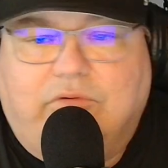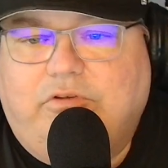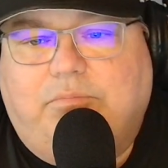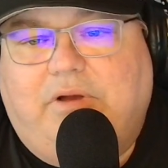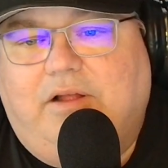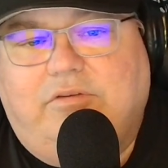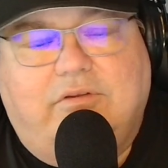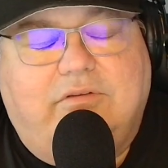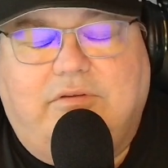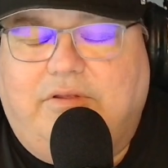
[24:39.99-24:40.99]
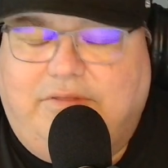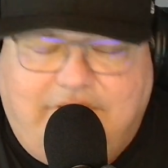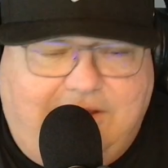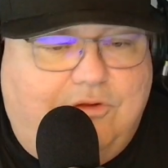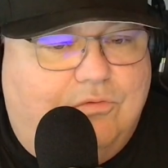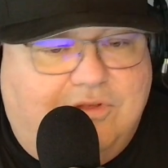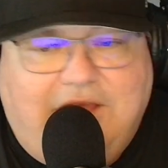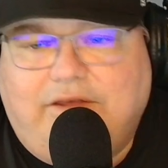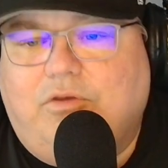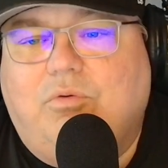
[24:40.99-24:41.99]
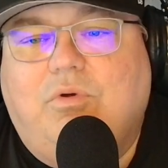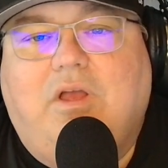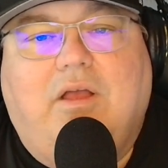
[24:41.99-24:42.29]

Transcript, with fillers: responses. Thank you, thank you.